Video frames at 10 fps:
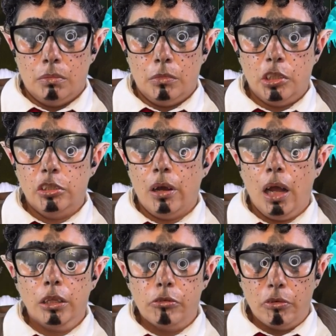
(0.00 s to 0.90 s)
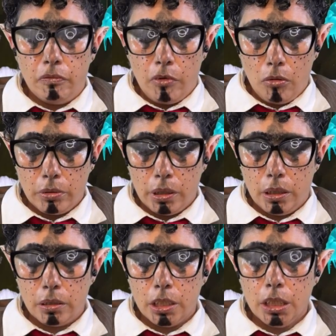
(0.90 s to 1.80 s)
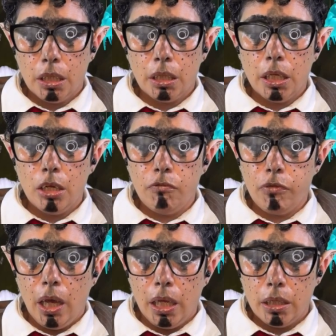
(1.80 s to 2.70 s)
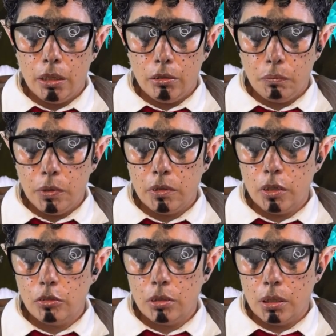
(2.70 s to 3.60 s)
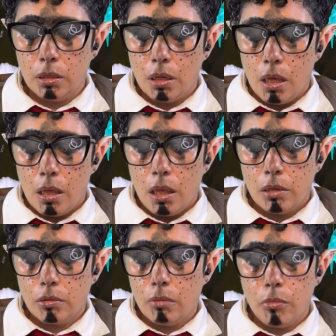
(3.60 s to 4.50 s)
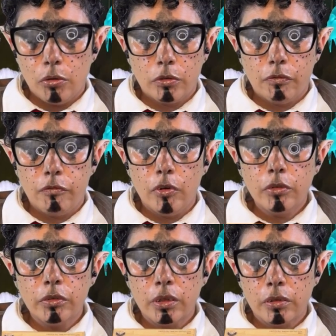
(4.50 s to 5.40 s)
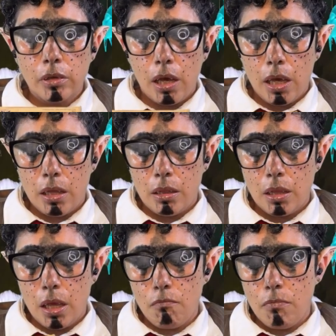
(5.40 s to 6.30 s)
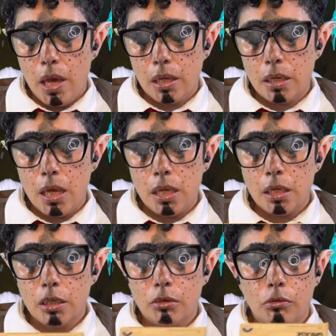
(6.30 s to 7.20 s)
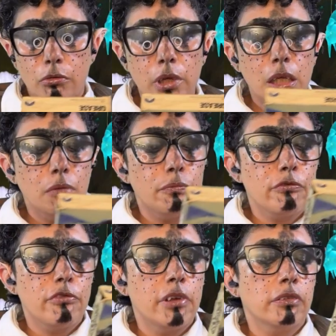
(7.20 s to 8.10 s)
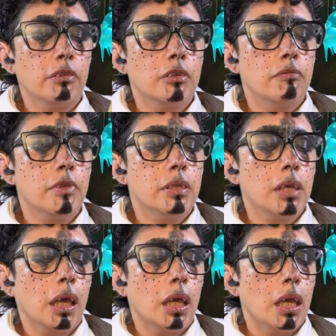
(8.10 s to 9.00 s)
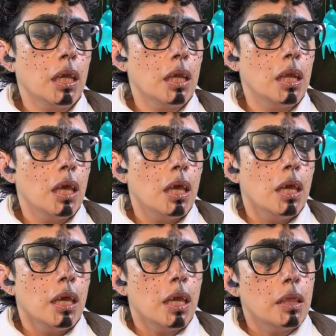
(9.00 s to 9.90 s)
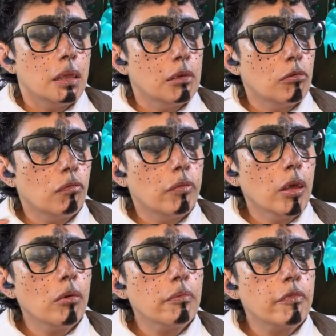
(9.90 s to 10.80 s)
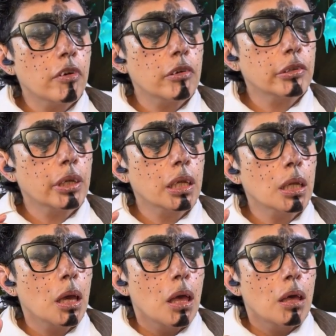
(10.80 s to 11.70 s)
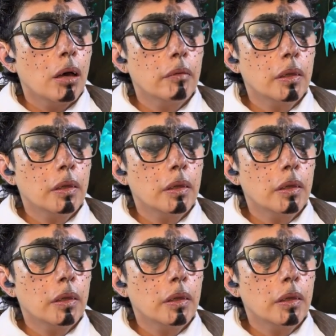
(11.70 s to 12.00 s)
John Travolta solidified his position as the most versatile and magnetic screen presence of the decade in this film version of the